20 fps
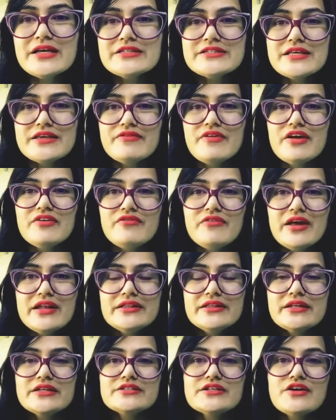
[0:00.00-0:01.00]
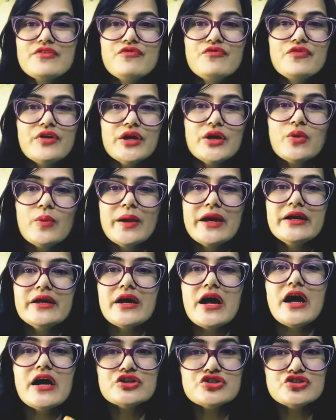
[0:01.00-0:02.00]
is given when there is a frequent
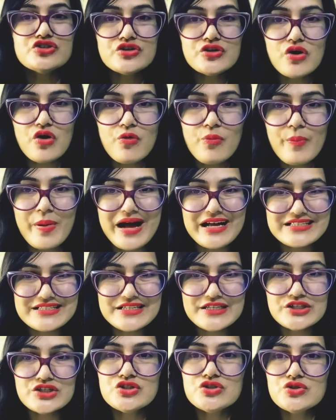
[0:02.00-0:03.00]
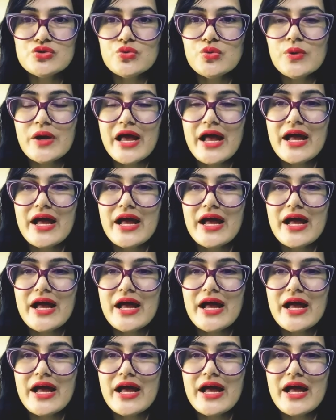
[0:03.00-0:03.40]
urging of passing stool,